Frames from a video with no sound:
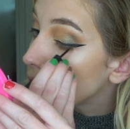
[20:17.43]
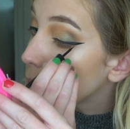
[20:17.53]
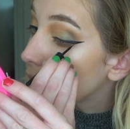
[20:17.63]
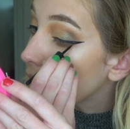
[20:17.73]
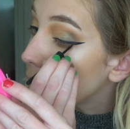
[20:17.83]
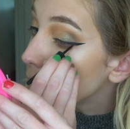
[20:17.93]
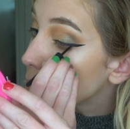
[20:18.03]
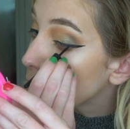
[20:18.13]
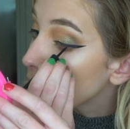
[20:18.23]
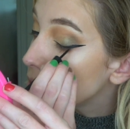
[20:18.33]
to where I was
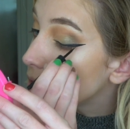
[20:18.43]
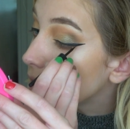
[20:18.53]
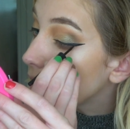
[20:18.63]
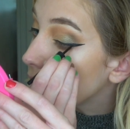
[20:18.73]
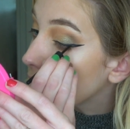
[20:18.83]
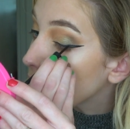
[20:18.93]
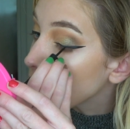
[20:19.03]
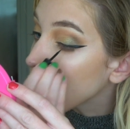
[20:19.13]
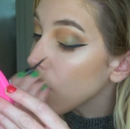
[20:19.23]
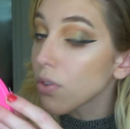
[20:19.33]
more used to taking care
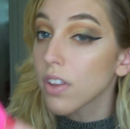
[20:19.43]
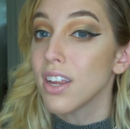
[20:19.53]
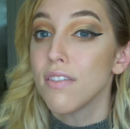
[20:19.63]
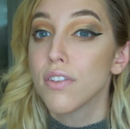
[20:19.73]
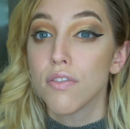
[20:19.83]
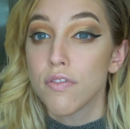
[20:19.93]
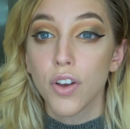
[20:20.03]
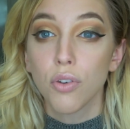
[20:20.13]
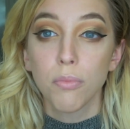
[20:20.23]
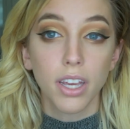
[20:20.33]
of Colt than even
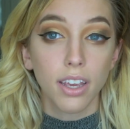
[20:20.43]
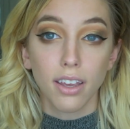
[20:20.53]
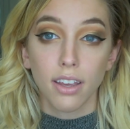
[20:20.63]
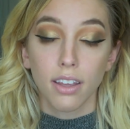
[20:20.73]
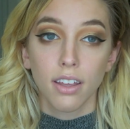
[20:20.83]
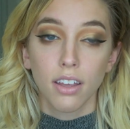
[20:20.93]
filming